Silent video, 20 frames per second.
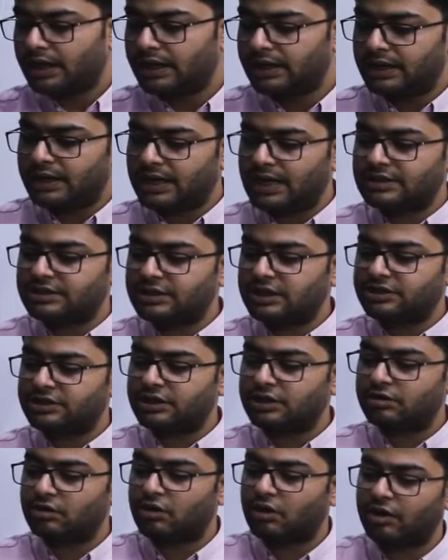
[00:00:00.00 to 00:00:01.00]

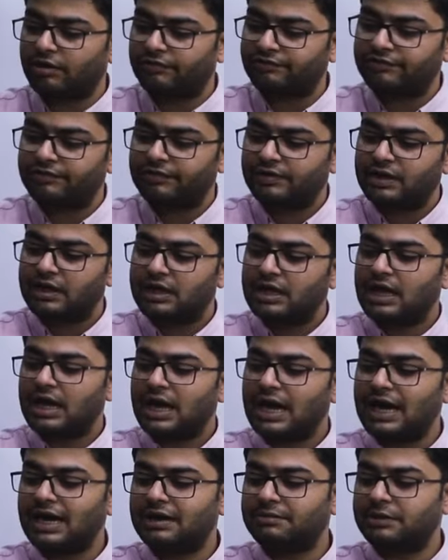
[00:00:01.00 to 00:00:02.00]
Indianization of
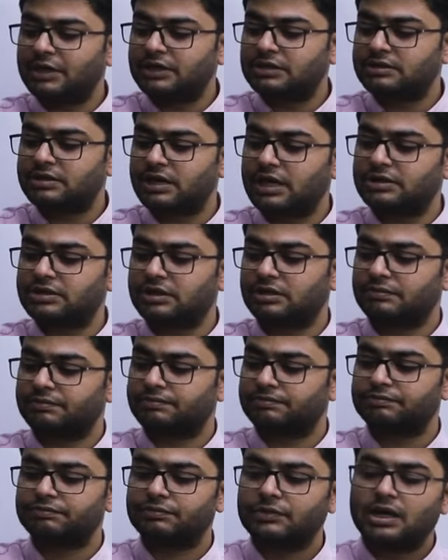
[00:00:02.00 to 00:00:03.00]
administration
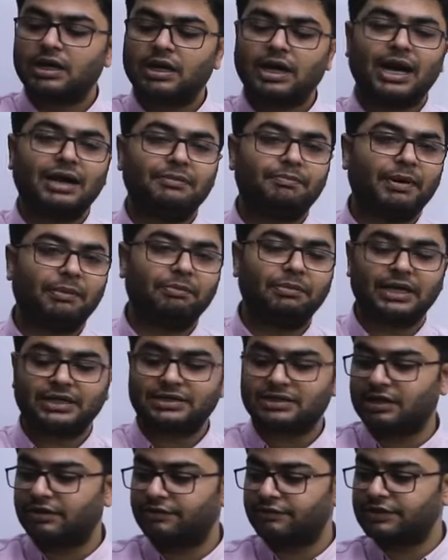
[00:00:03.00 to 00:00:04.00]
and
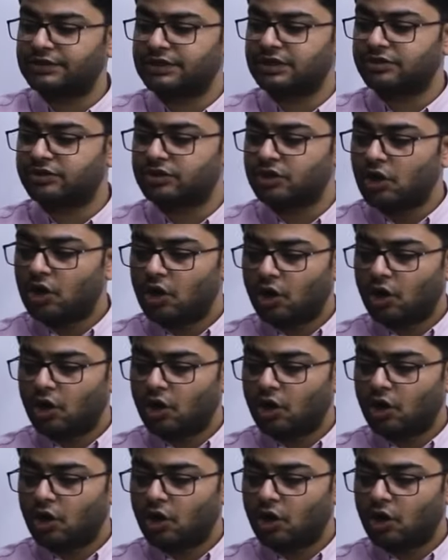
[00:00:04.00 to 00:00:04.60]
public services.